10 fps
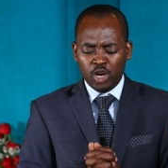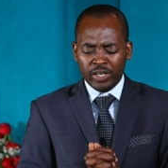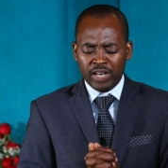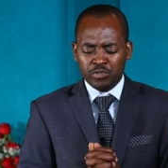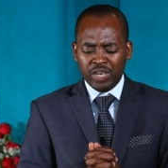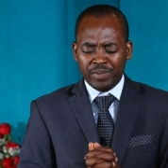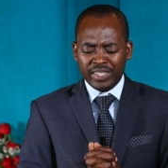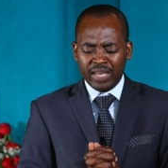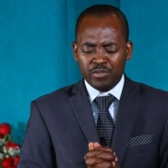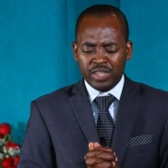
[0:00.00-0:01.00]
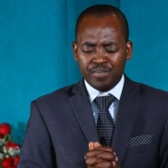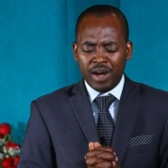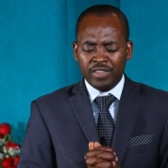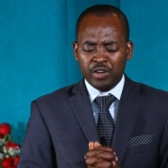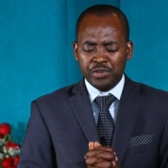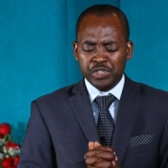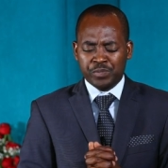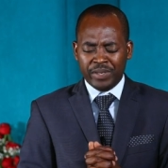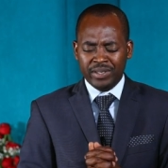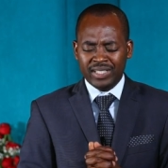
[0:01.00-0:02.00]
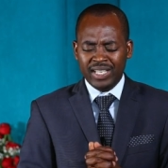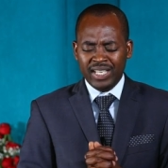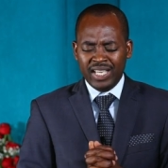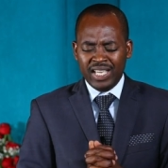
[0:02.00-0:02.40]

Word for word: Lord, and keeping them with the power of the Holy Spirit,